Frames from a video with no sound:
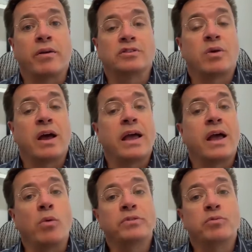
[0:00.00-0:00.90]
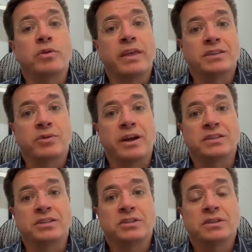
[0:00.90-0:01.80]
So I helped with that
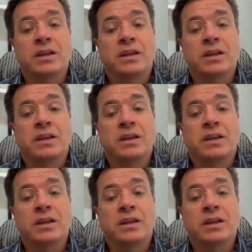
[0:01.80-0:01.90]
transition.